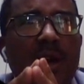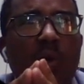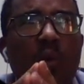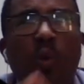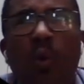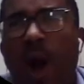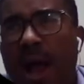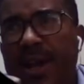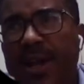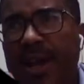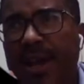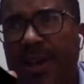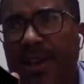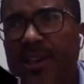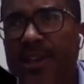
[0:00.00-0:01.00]
One
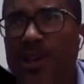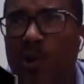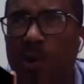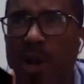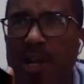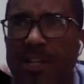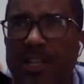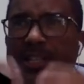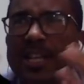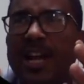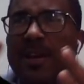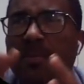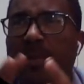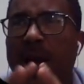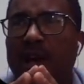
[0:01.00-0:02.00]
day, you will
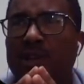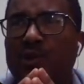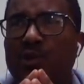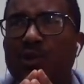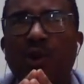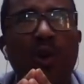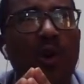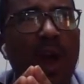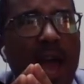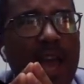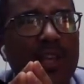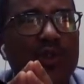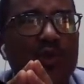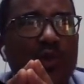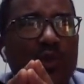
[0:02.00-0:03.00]
return back to your high
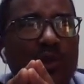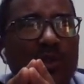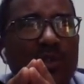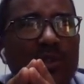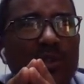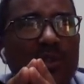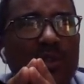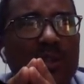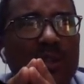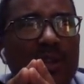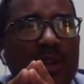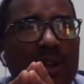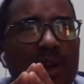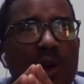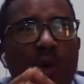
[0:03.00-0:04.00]
school.
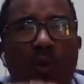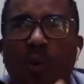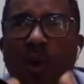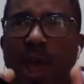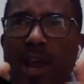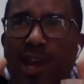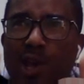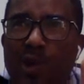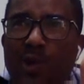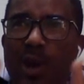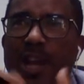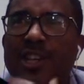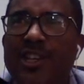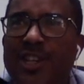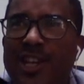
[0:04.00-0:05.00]
When
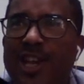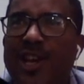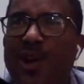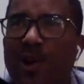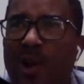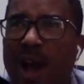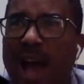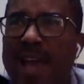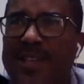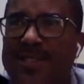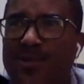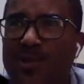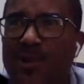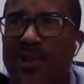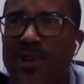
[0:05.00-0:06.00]
you reach in your high
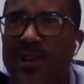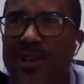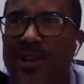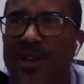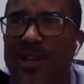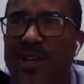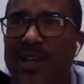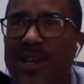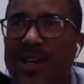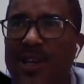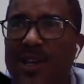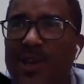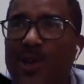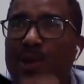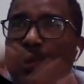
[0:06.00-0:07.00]
school,
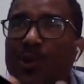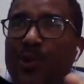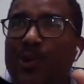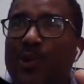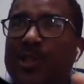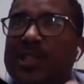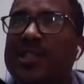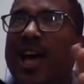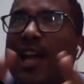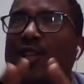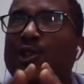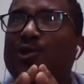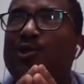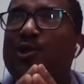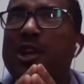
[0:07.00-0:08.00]
you
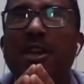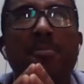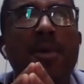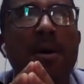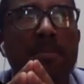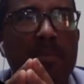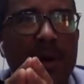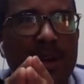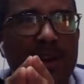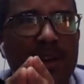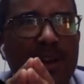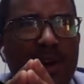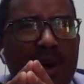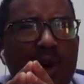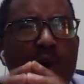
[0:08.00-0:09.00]
start to
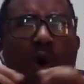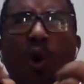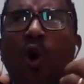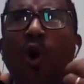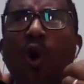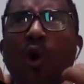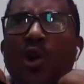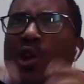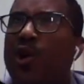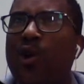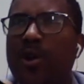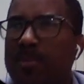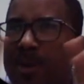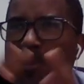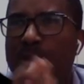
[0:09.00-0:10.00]
remember all
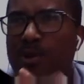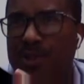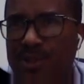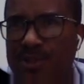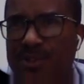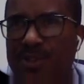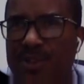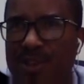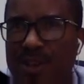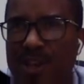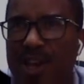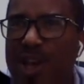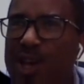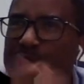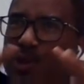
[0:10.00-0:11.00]
your memories.
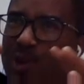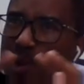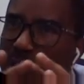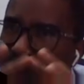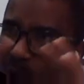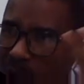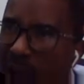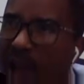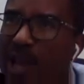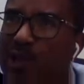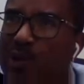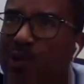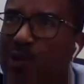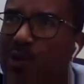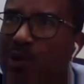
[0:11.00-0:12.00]
So your high
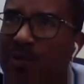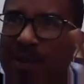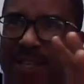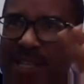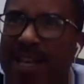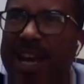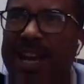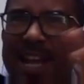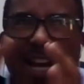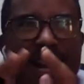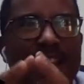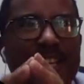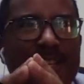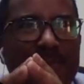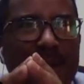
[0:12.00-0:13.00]
school physical
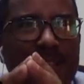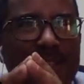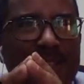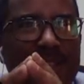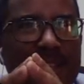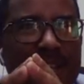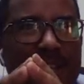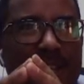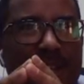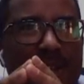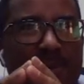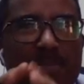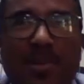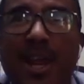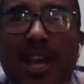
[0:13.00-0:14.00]
arrangement
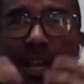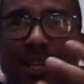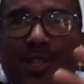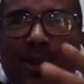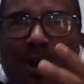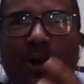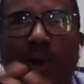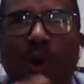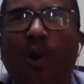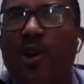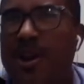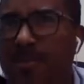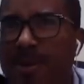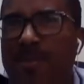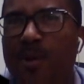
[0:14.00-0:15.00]
brings your old
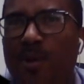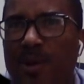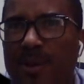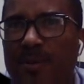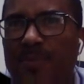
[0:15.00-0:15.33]
memory.